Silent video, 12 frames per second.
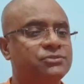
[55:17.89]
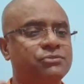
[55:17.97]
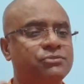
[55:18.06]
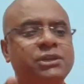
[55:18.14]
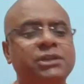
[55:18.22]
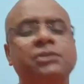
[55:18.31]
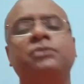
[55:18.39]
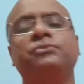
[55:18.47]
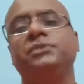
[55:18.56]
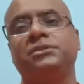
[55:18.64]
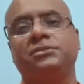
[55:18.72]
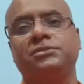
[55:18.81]
rid of
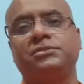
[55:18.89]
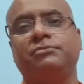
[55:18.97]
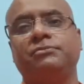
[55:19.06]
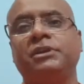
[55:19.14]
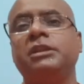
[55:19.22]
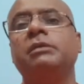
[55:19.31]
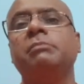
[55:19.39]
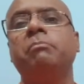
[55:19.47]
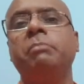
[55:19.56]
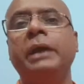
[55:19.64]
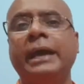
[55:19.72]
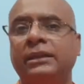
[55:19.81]
it very
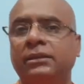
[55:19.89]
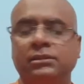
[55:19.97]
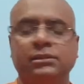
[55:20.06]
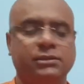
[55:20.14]
badly.